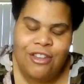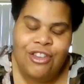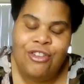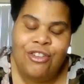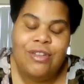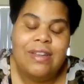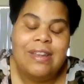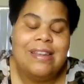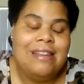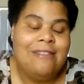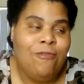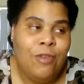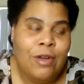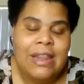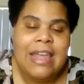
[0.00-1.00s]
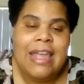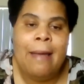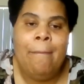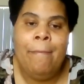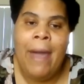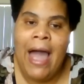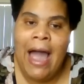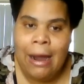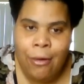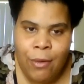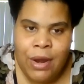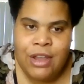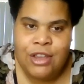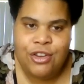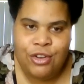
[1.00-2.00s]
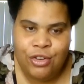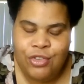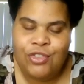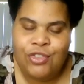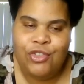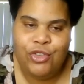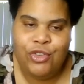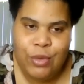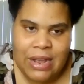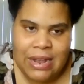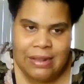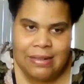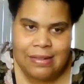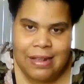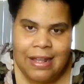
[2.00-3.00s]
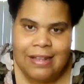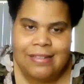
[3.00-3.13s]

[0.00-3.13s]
You're really empowering your students